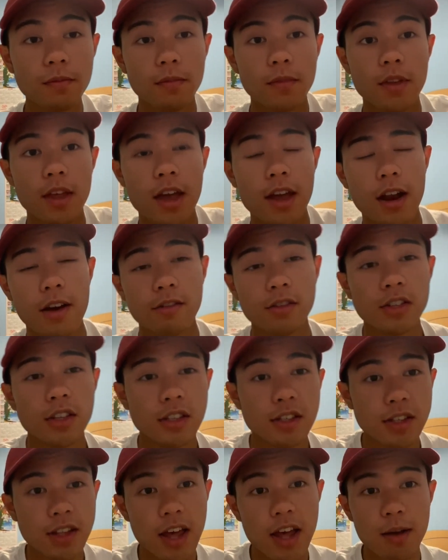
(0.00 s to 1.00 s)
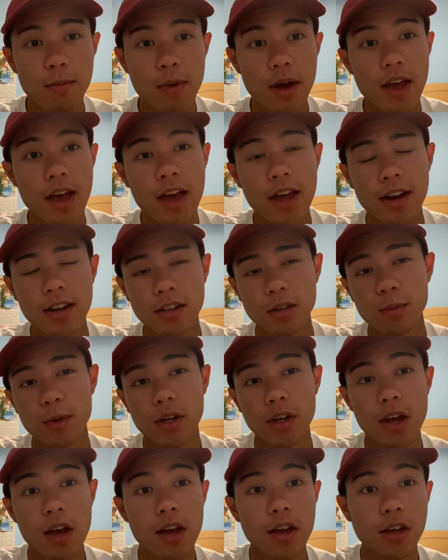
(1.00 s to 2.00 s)
And ever since then, my head has
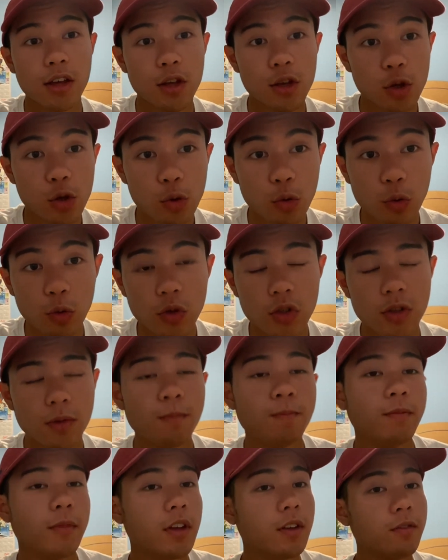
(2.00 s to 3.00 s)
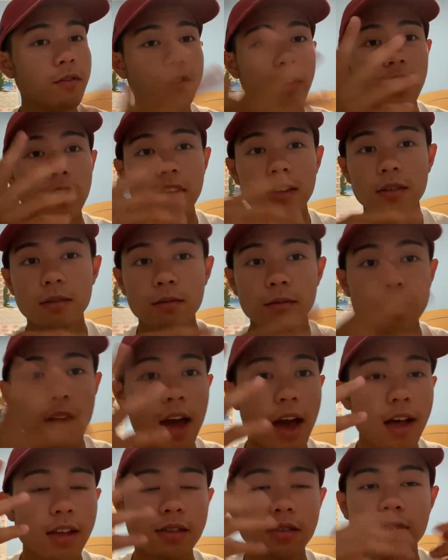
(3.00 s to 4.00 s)
been huge, inflated,
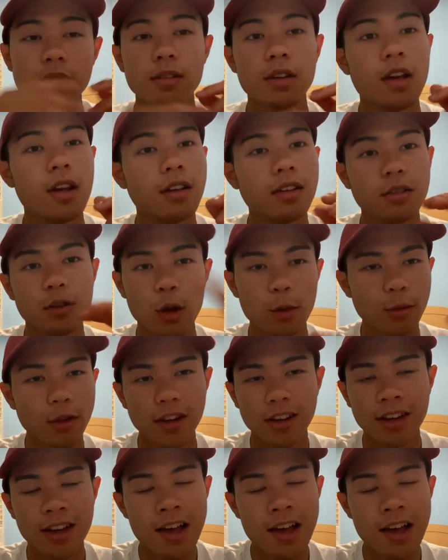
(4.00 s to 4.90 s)
gas. No, I'm kidding.